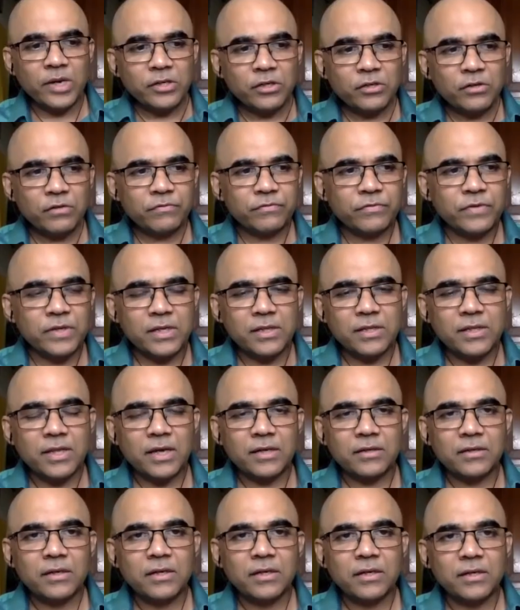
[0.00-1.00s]
did you feel
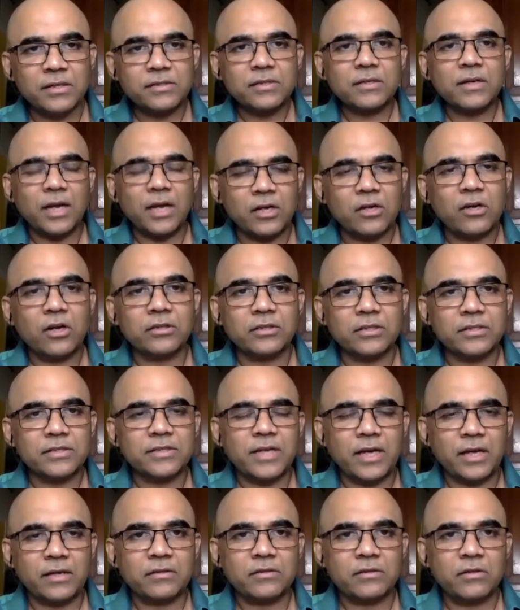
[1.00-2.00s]
that, listen, I got this
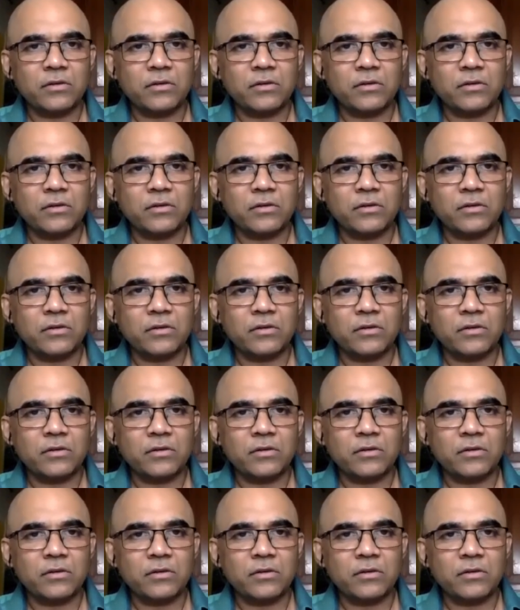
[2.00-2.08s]
character?